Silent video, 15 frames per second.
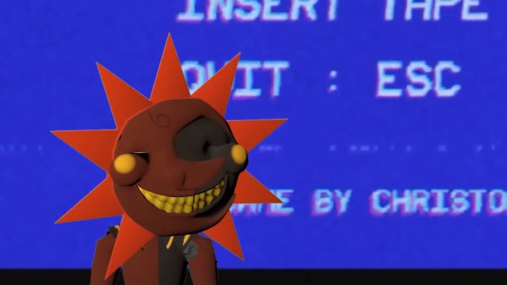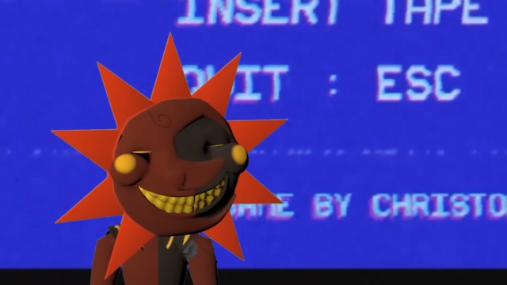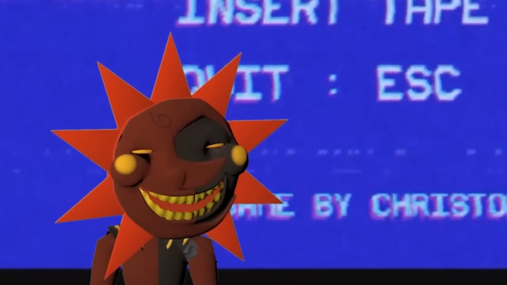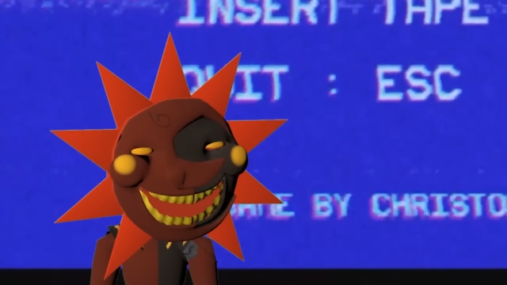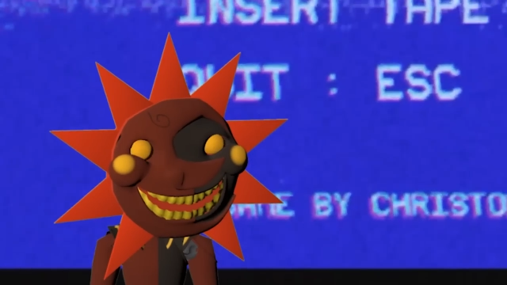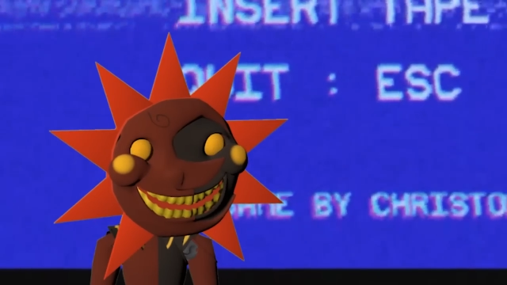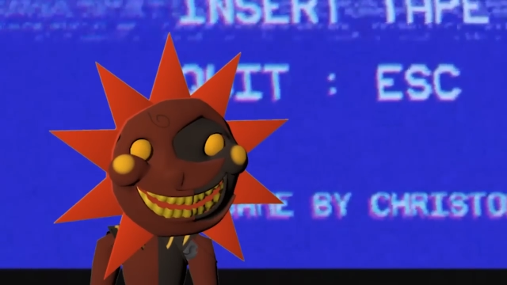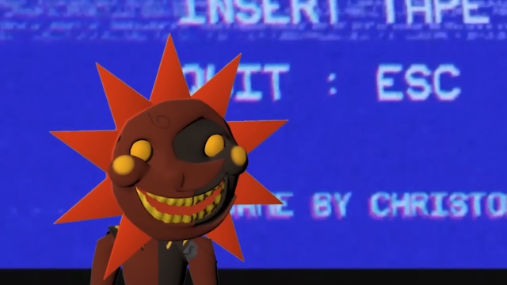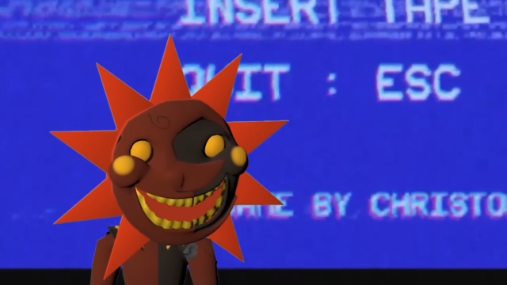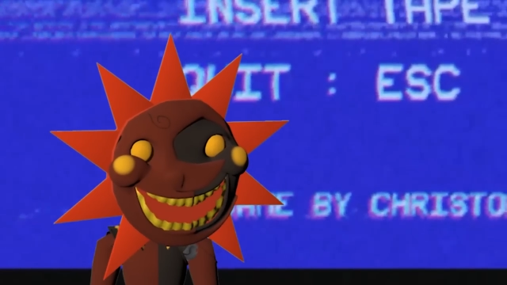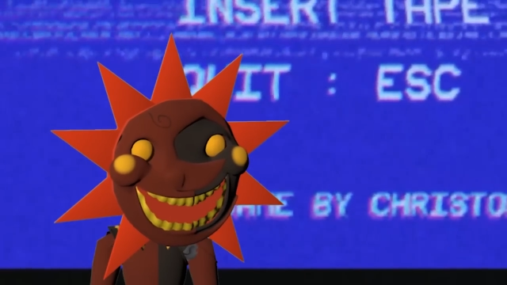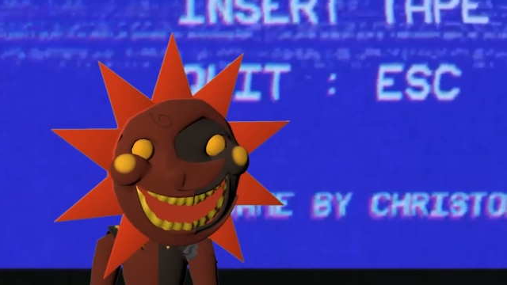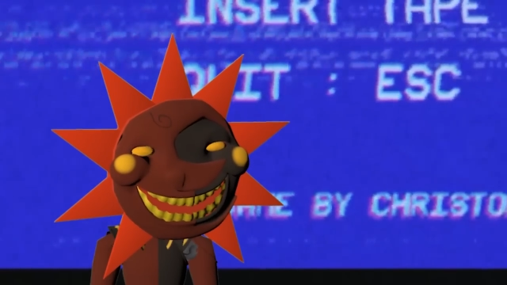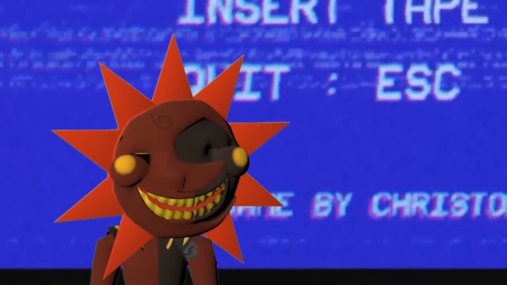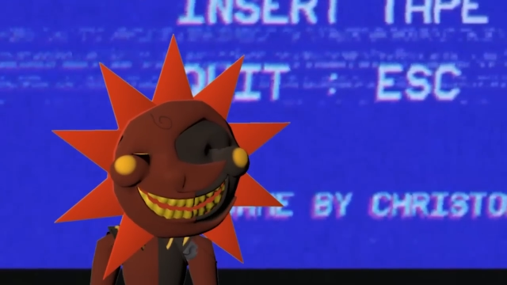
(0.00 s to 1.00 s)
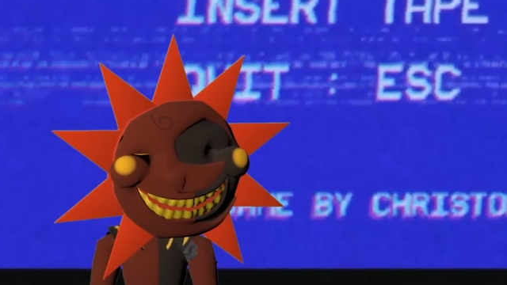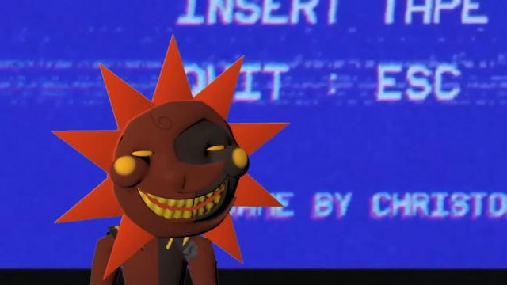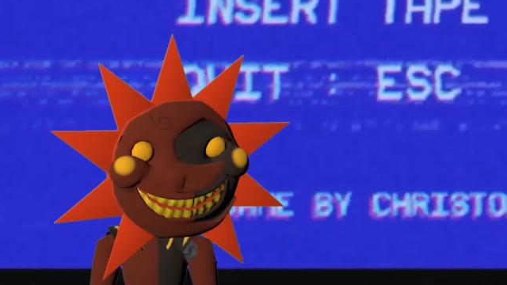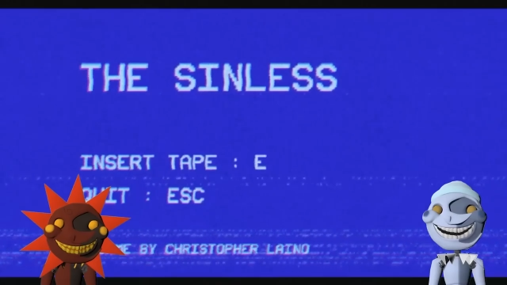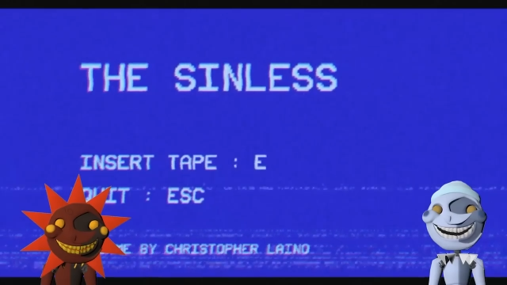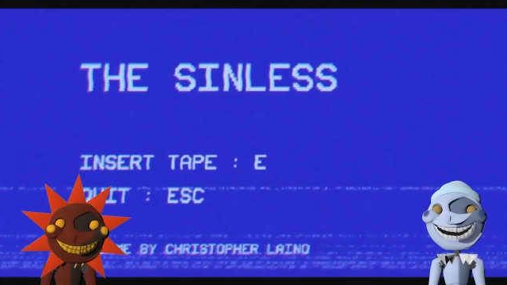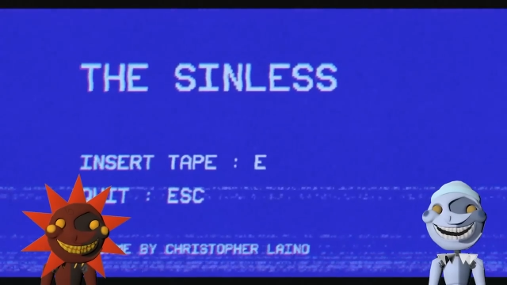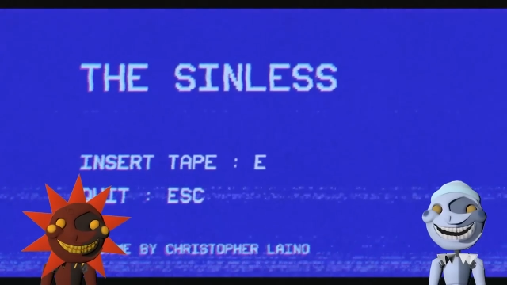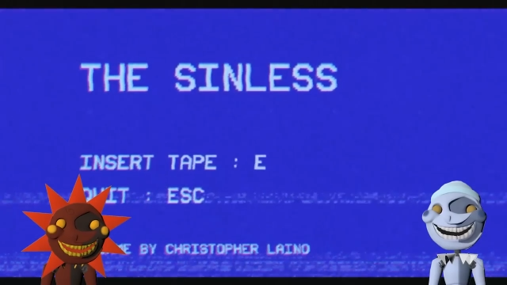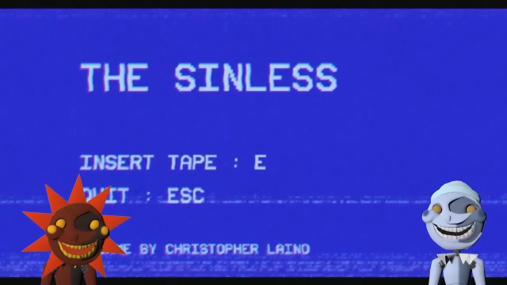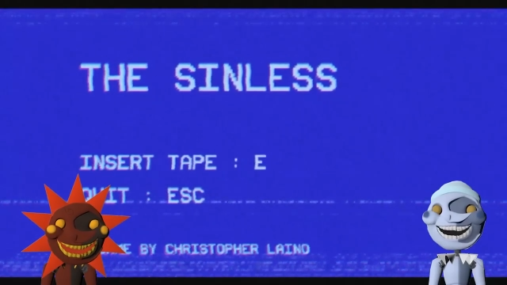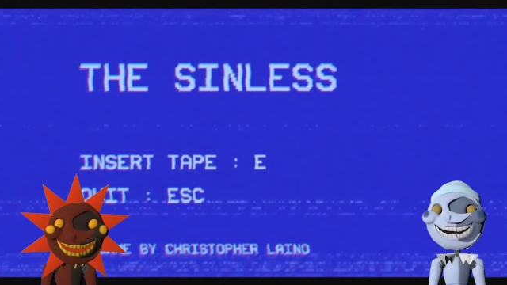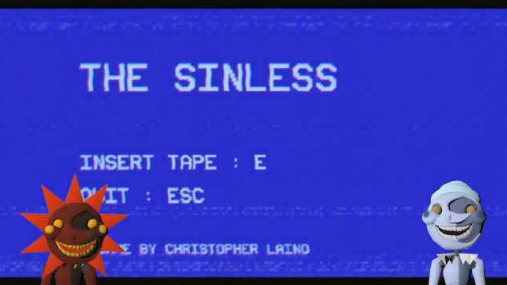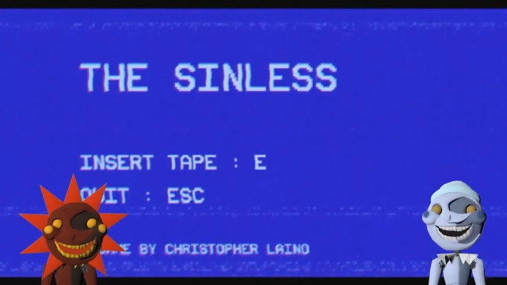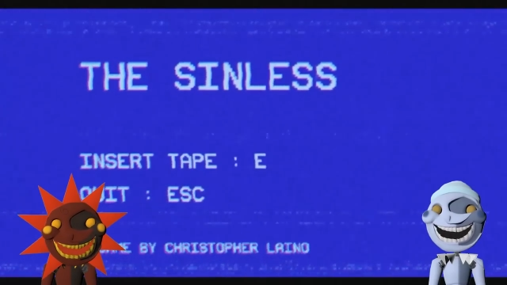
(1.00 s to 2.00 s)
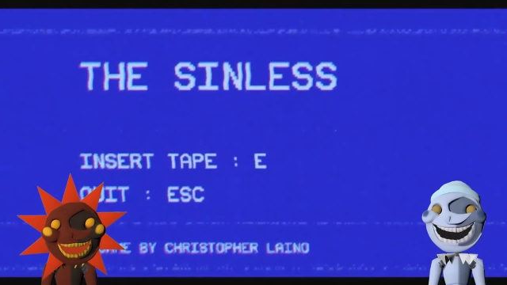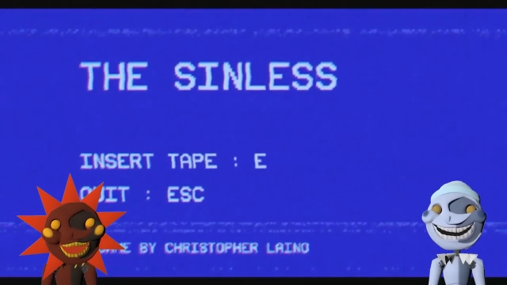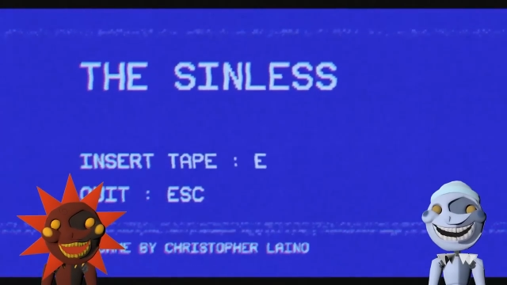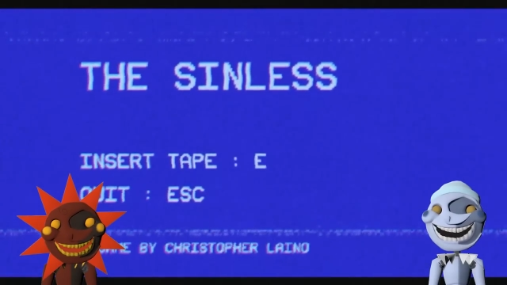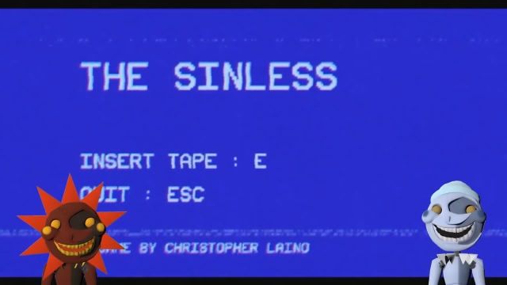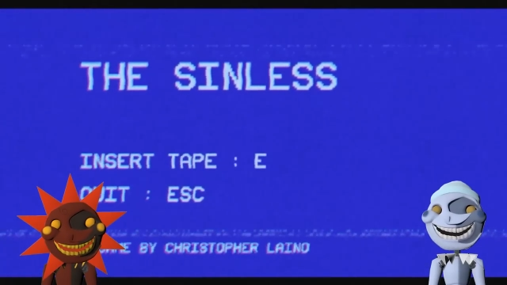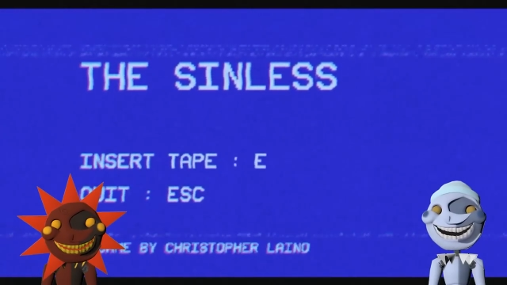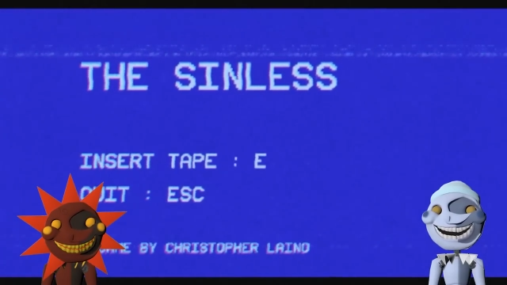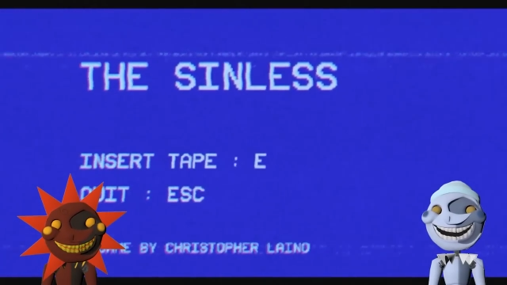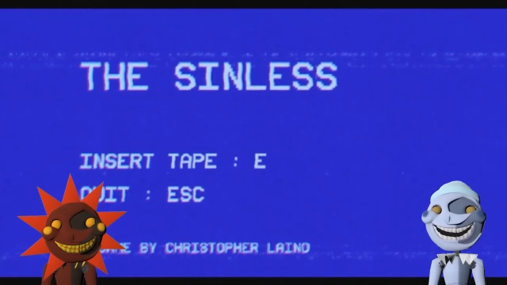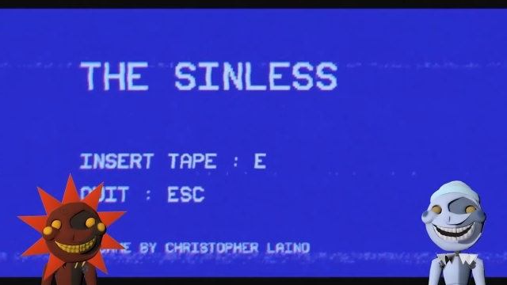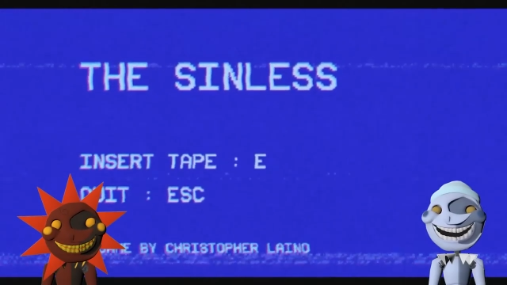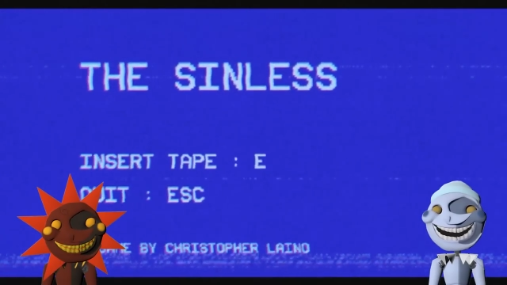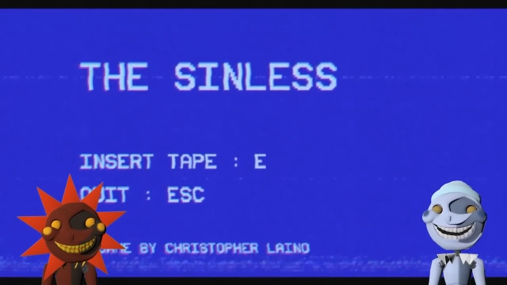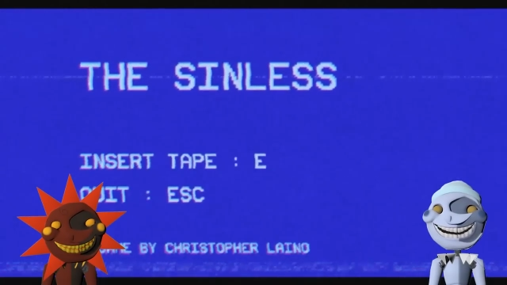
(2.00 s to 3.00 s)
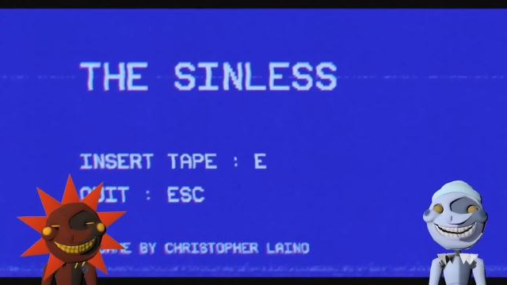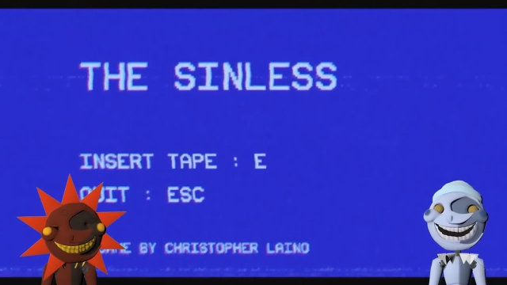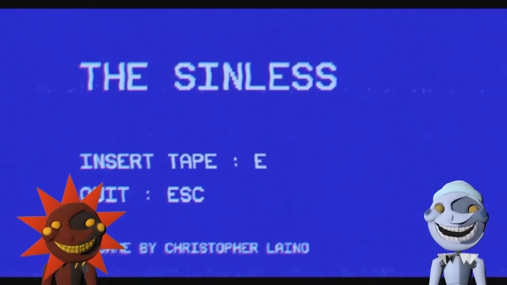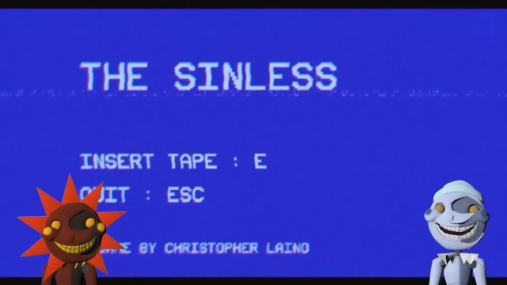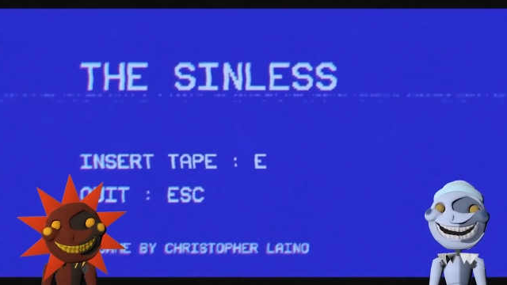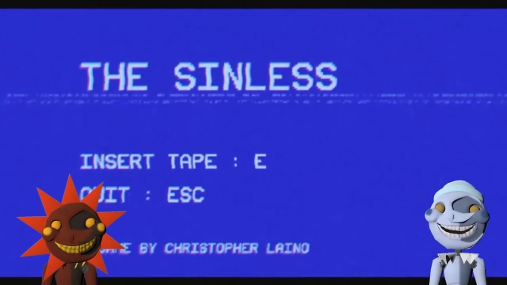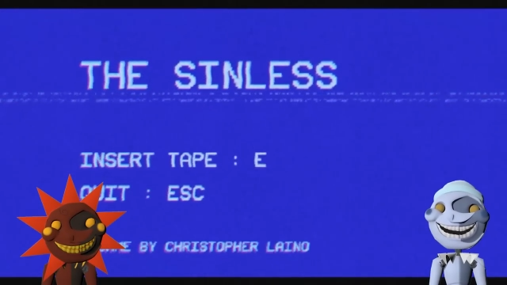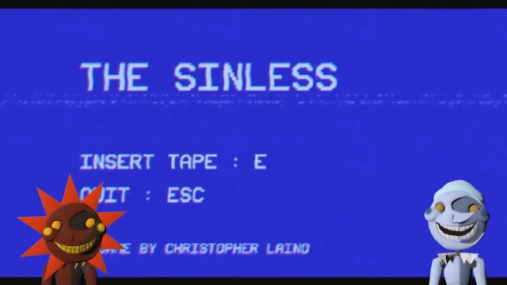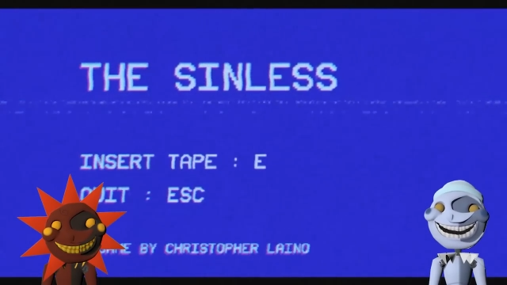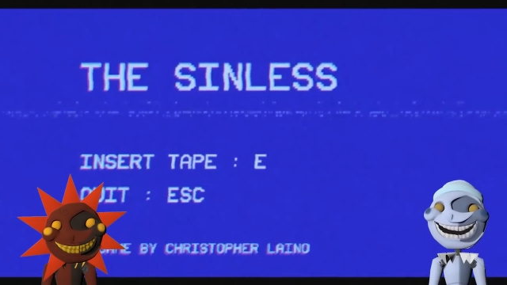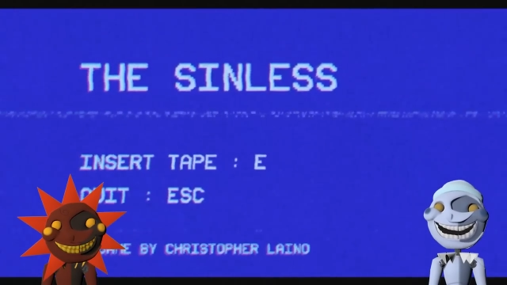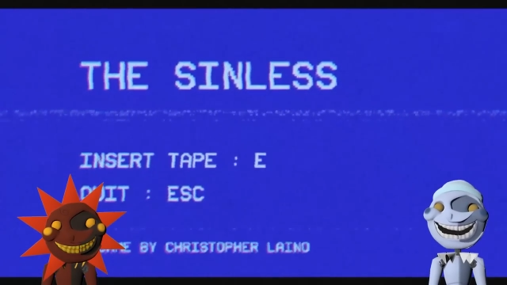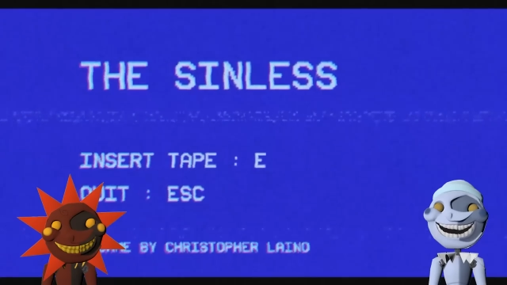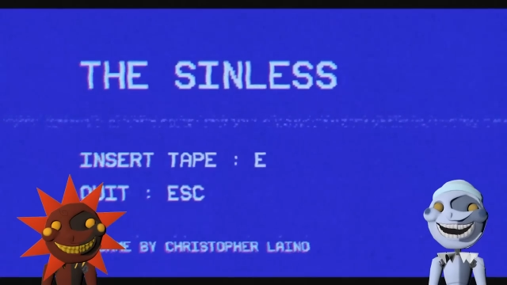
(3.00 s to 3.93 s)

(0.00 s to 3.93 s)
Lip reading: Nobody's mouth can be seen.